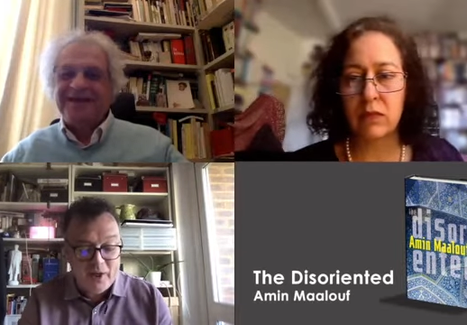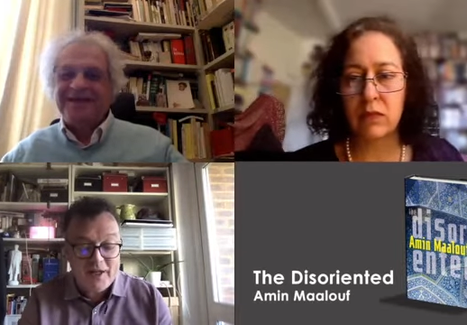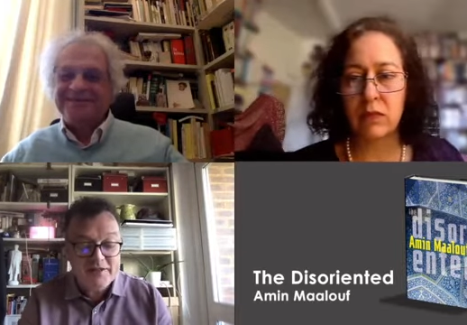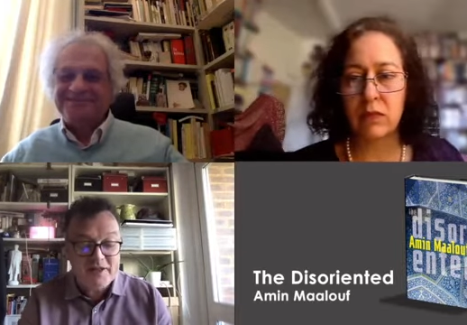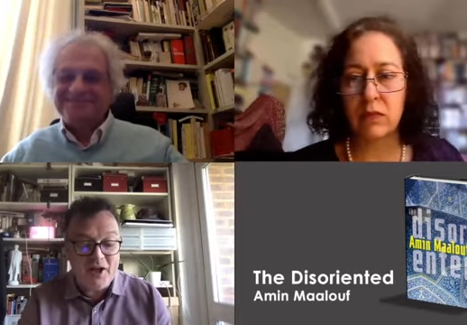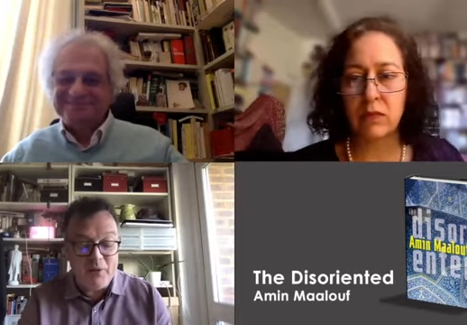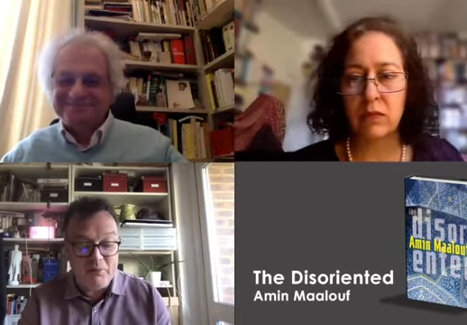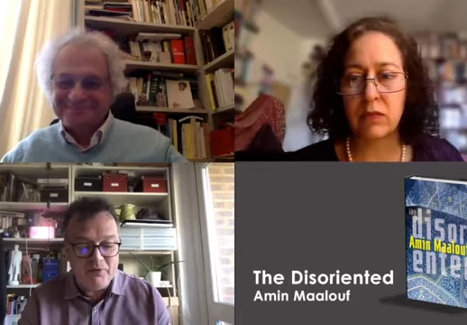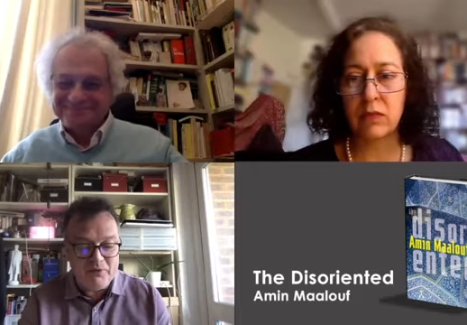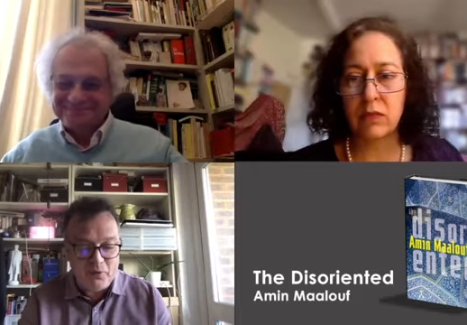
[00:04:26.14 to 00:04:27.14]
Speaker 1: raced home
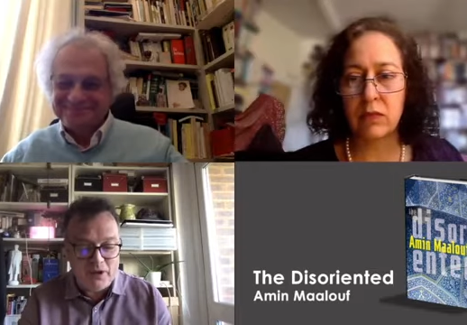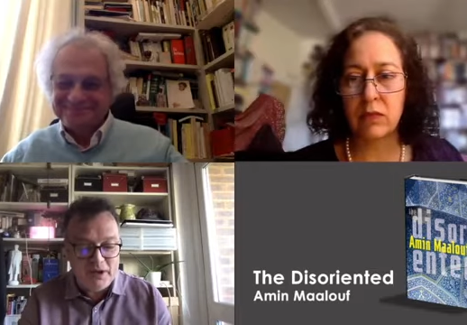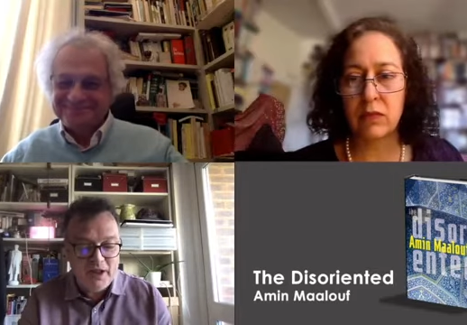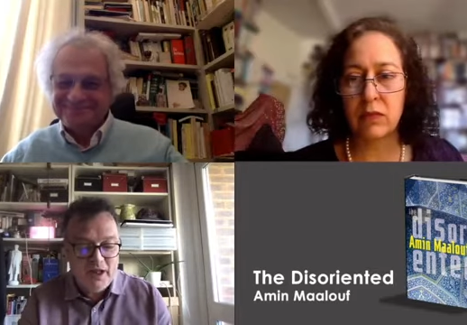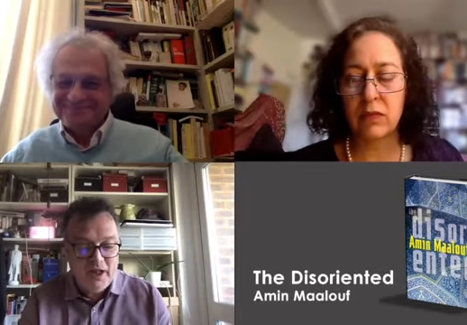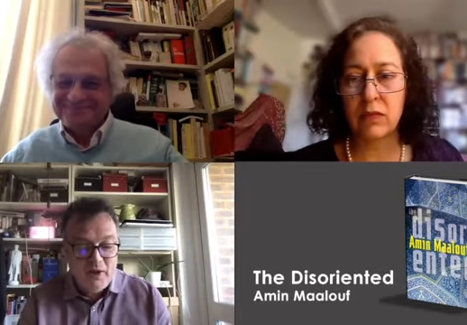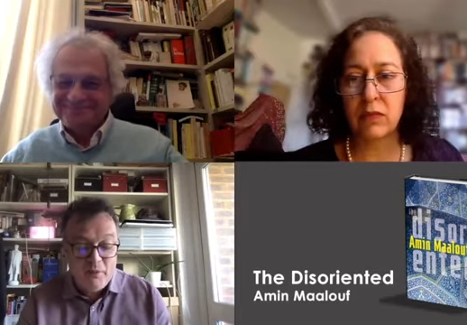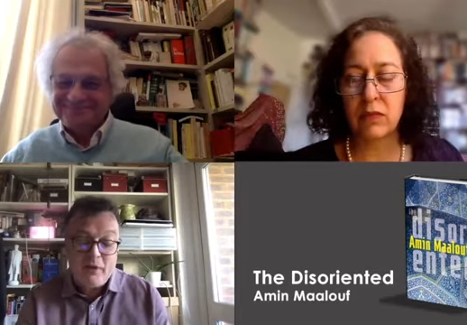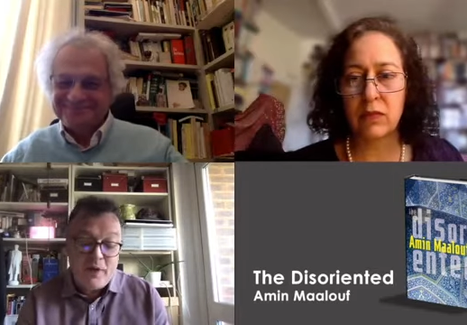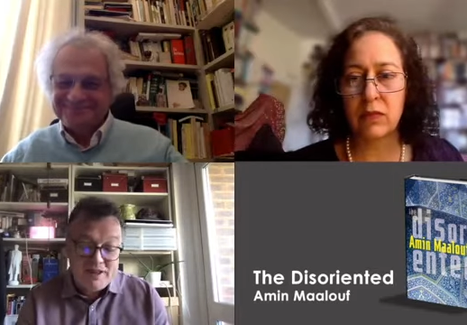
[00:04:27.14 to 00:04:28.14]
before,
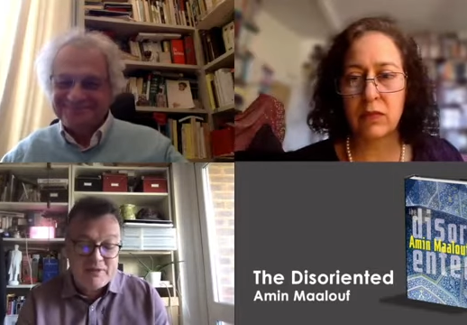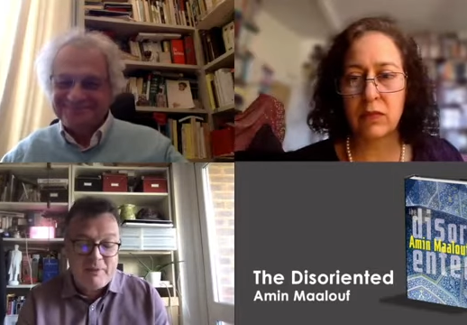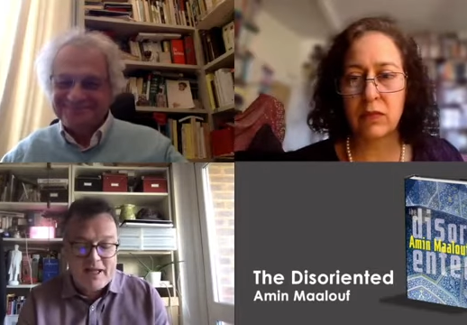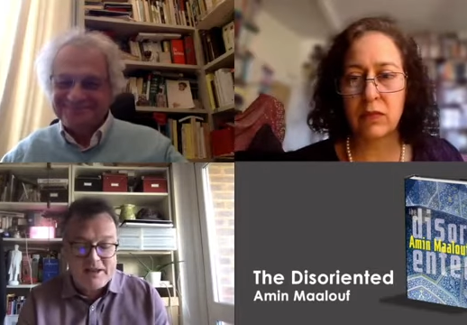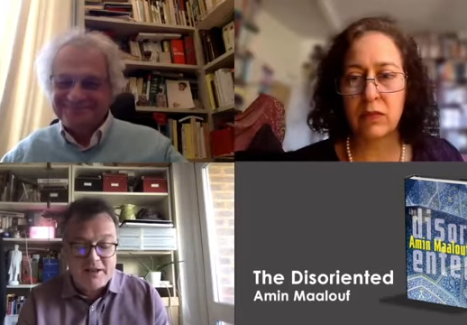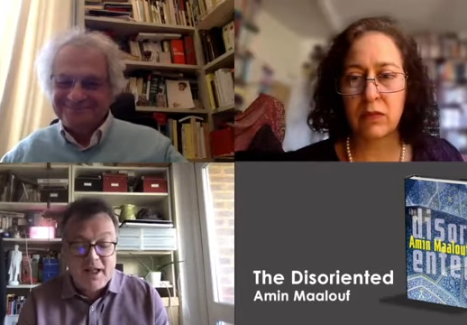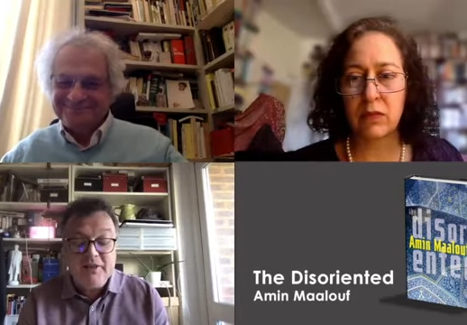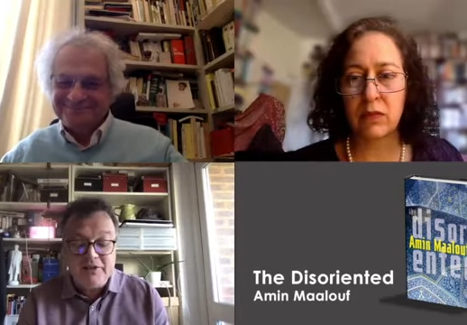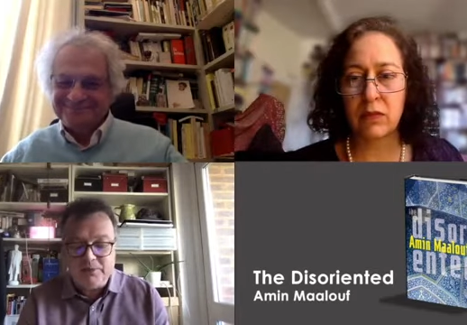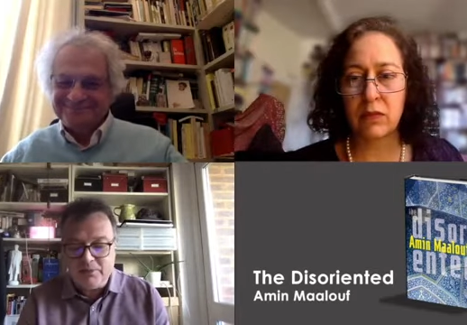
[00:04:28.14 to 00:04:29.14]
well, raced back to
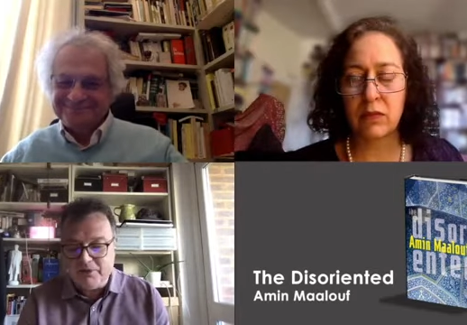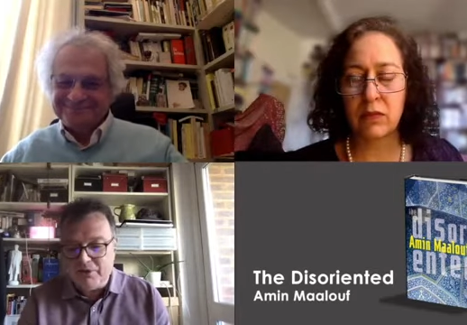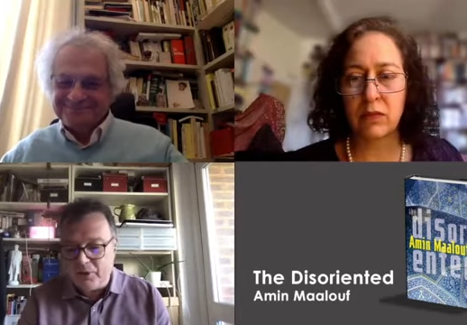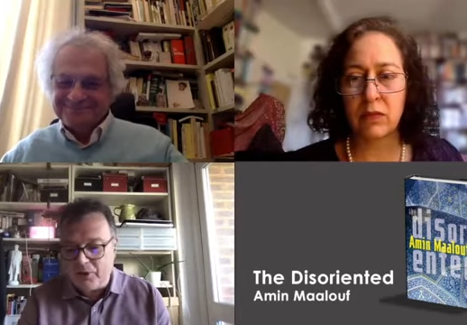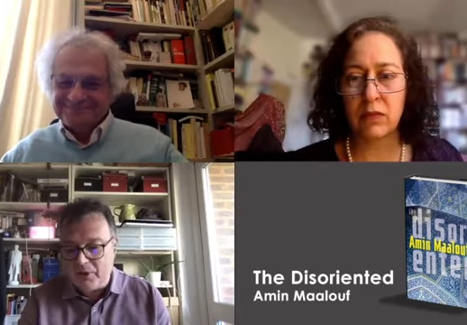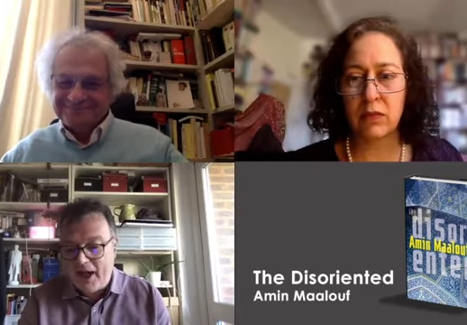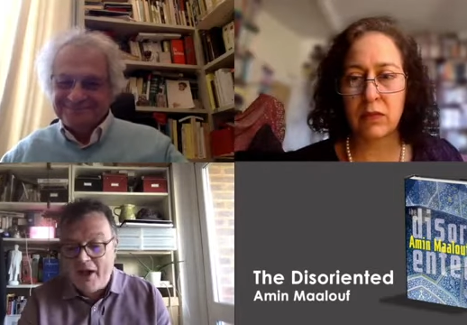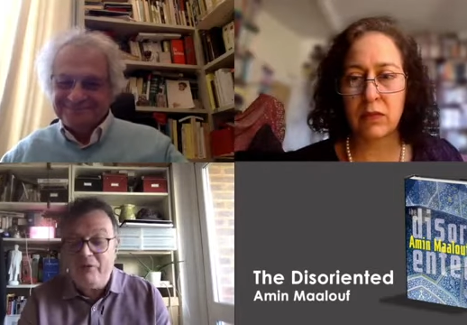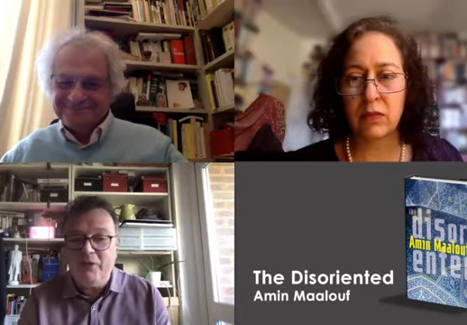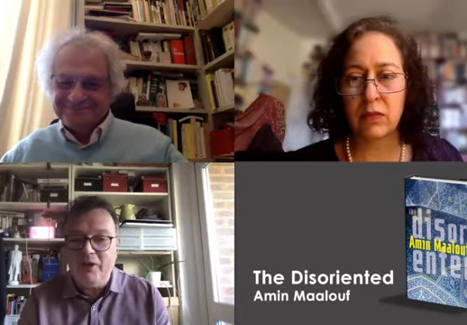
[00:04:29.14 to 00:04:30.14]
London before
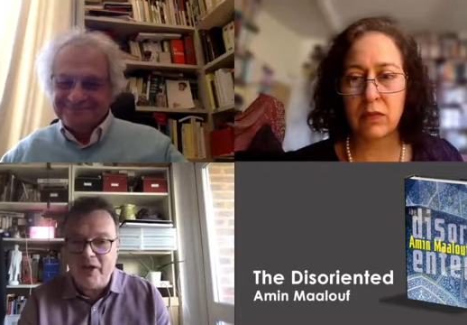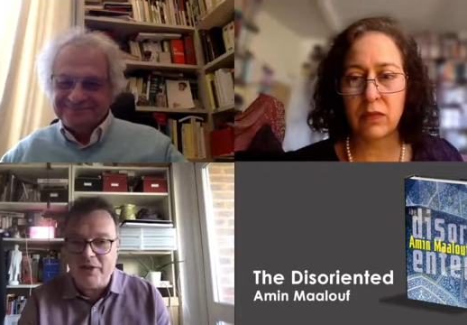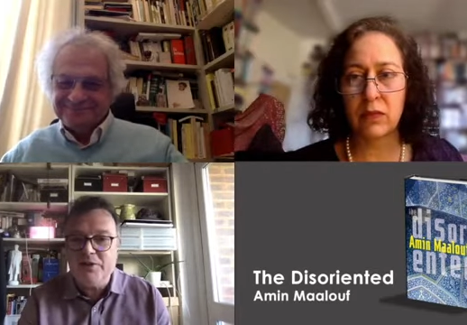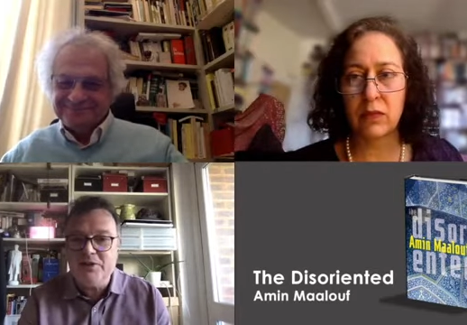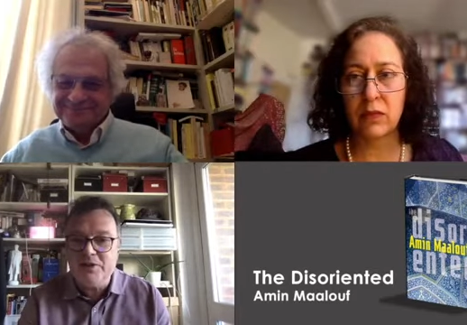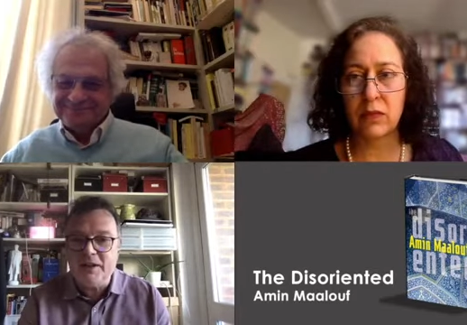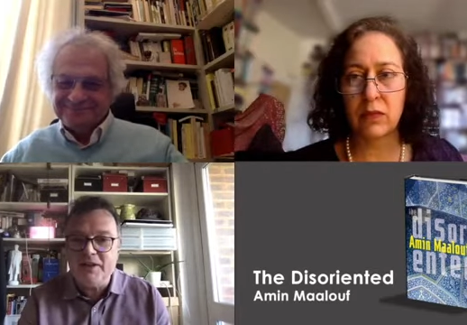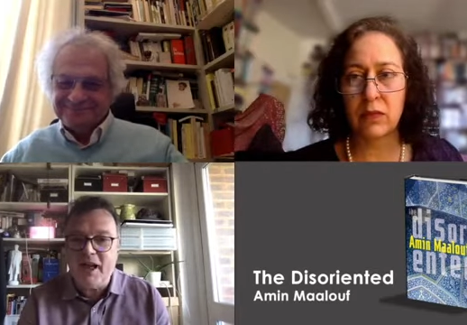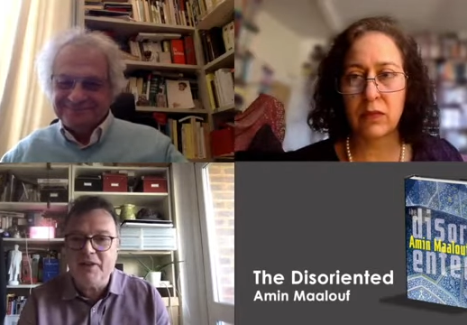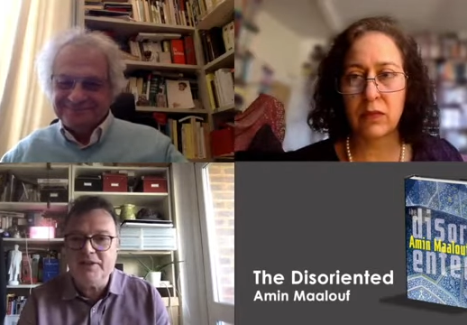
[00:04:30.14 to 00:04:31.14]
everything was shut
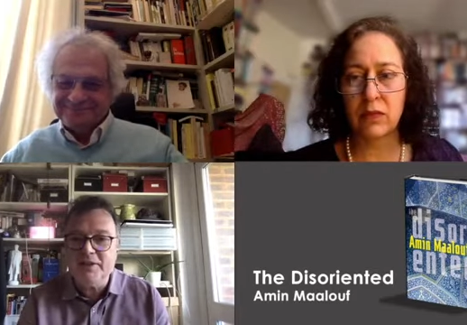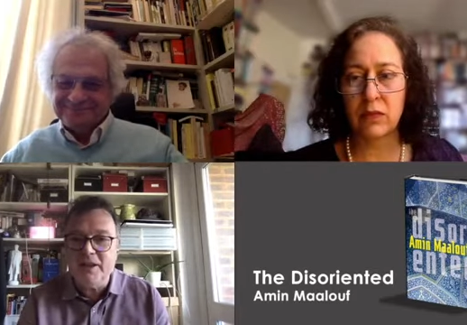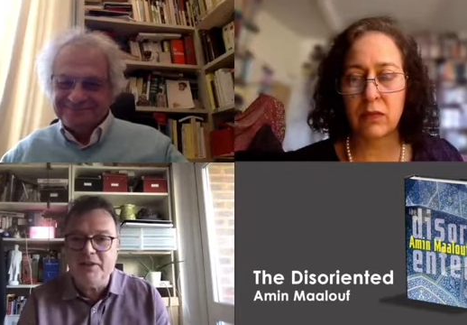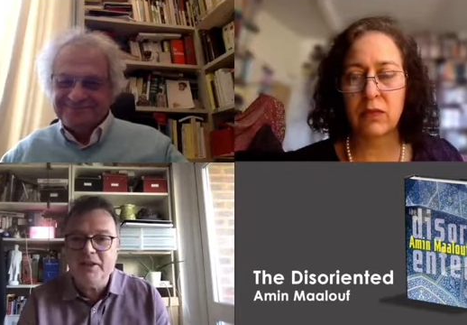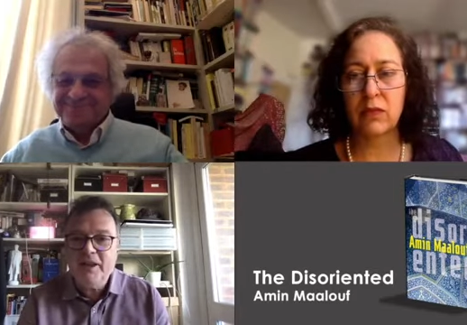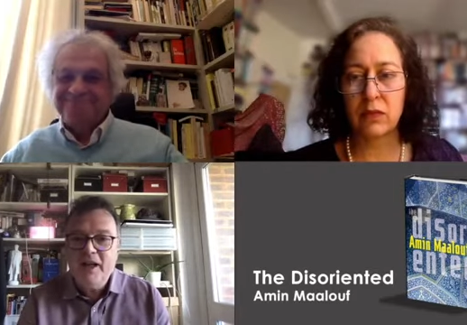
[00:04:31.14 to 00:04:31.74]
down. So